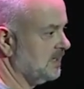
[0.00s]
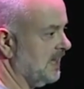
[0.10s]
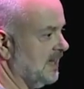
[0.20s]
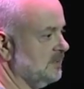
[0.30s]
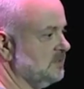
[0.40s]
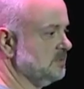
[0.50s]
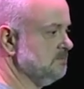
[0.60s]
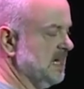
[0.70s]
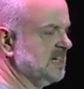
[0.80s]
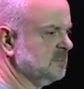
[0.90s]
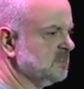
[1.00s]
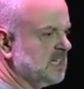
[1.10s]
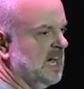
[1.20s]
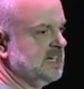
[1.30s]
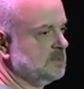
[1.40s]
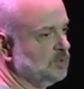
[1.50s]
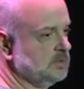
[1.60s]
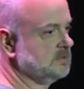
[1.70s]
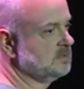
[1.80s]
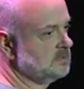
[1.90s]
and make it look kind of
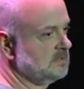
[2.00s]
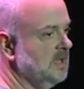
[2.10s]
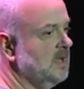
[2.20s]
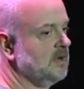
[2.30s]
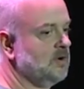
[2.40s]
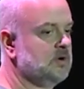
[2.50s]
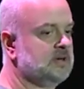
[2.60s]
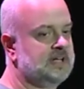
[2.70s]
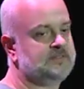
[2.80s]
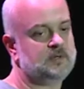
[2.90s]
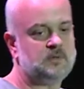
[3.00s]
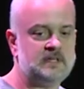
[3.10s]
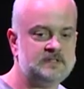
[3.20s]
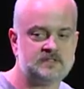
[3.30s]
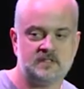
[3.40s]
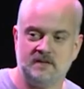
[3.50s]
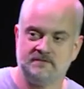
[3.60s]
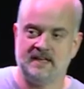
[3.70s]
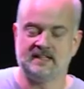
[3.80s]
bolder. Or if it was a fake